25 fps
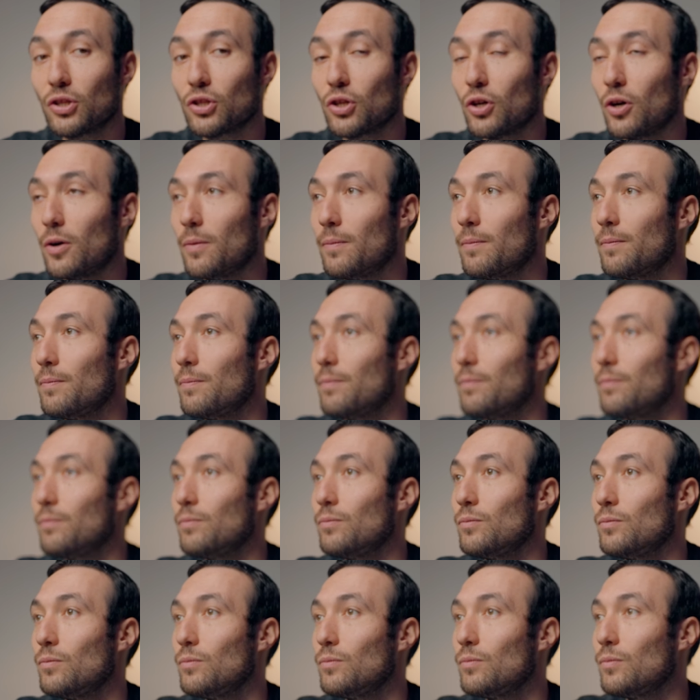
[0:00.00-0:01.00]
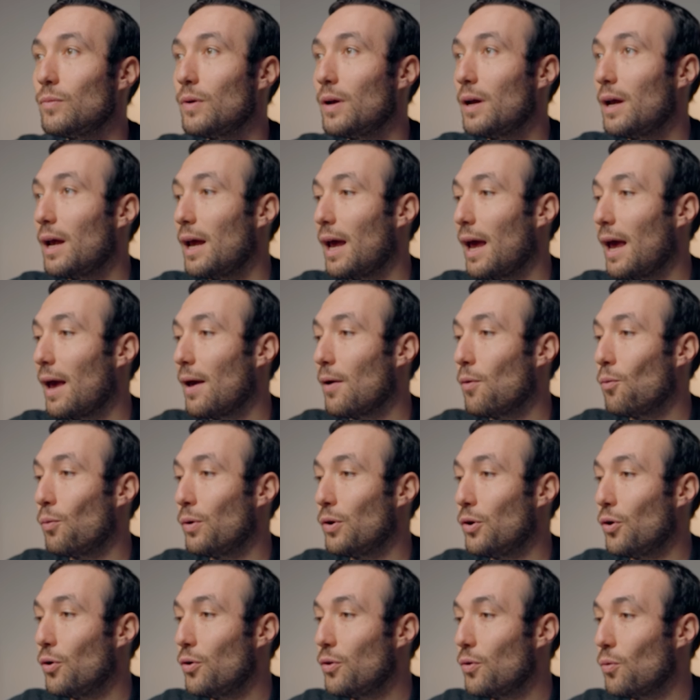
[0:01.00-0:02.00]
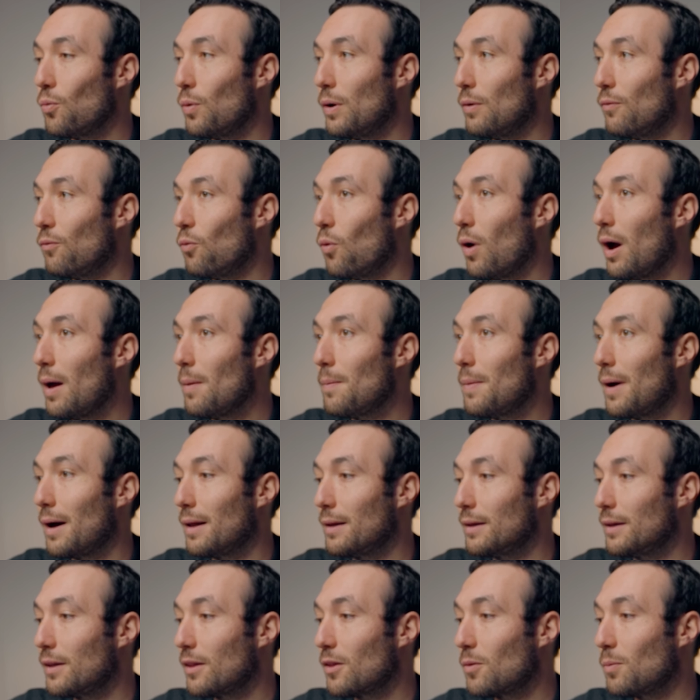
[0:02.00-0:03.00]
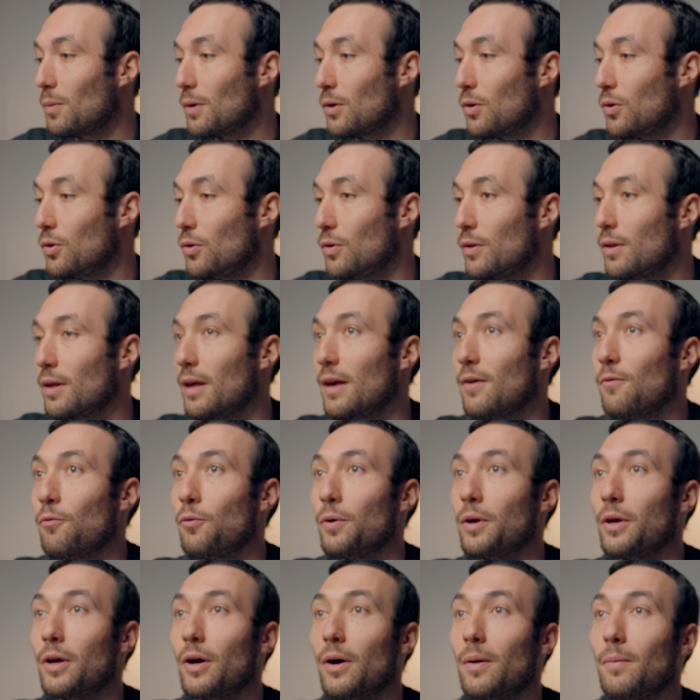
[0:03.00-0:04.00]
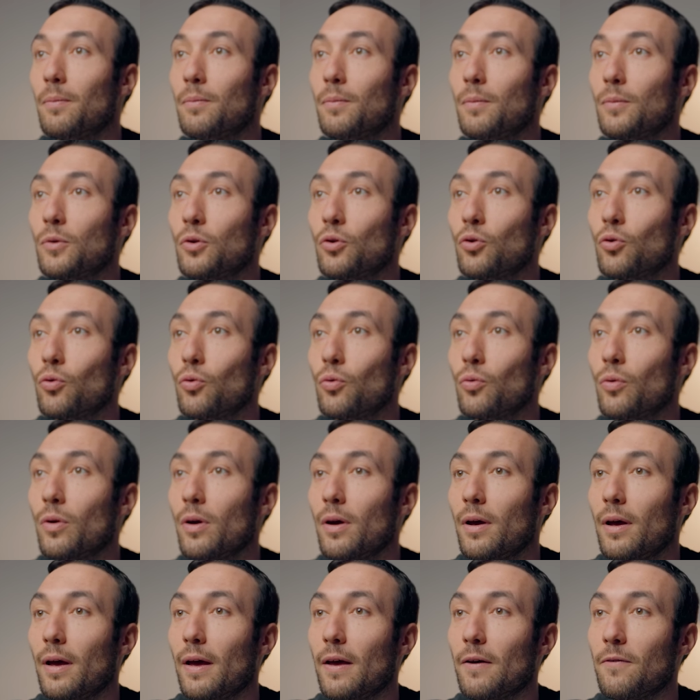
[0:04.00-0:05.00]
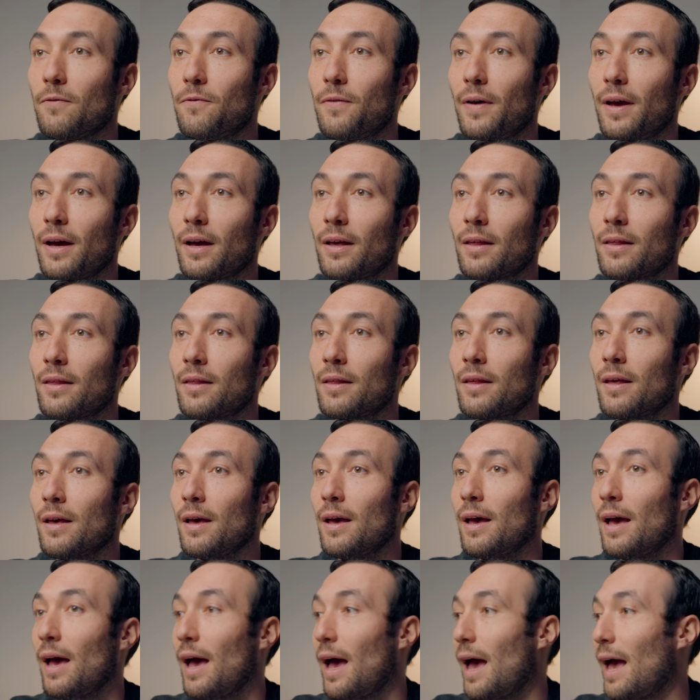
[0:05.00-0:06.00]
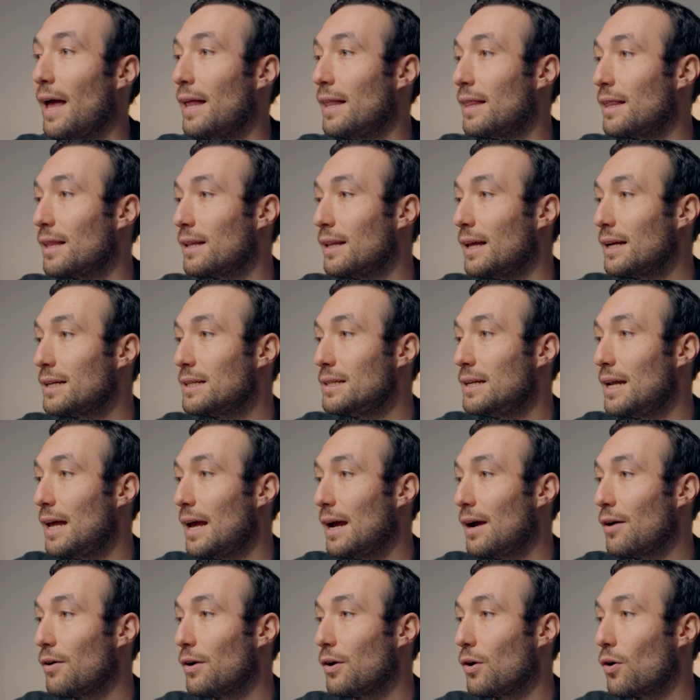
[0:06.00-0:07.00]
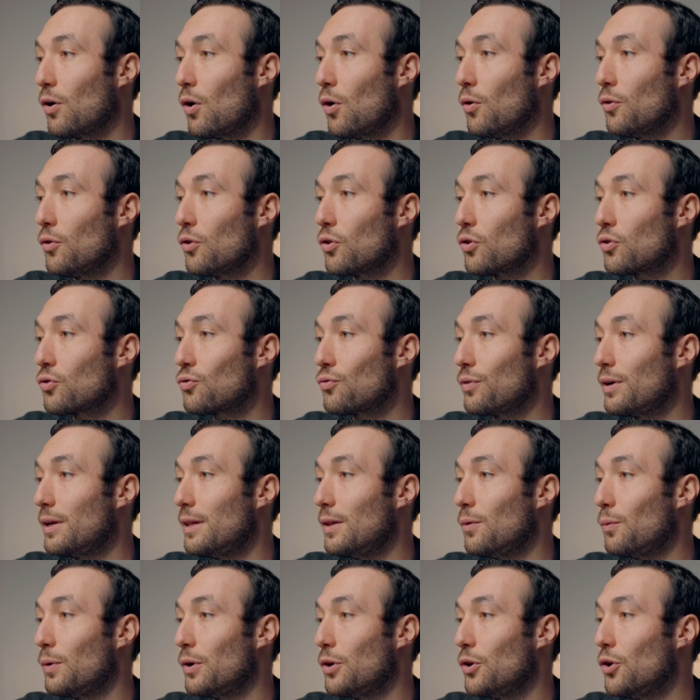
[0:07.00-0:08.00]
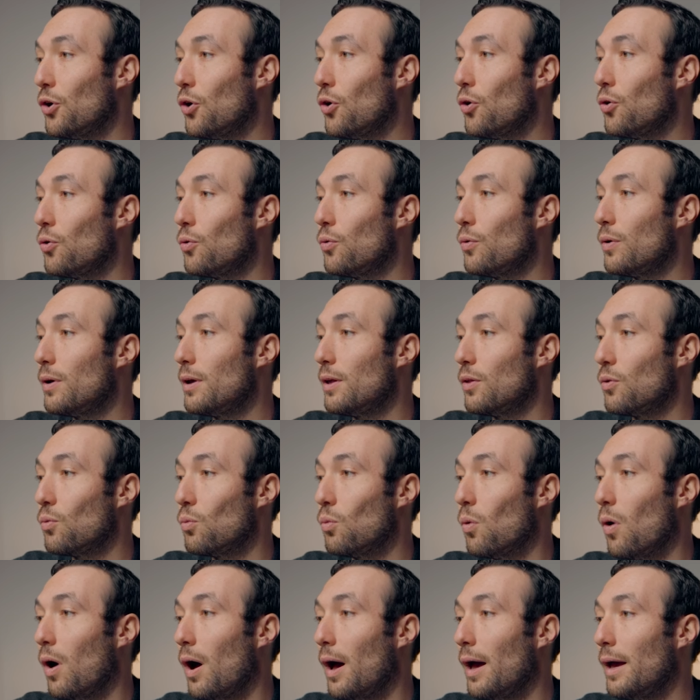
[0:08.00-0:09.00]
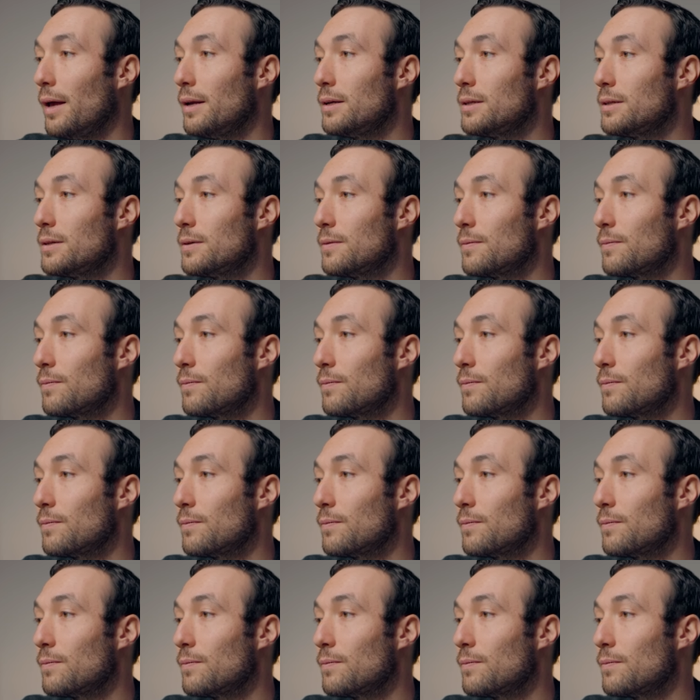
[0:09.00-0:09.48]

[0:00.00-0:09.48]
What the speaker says: the top. We know that we've white balanced because if we come to effects and select an area on the screen that we know is white,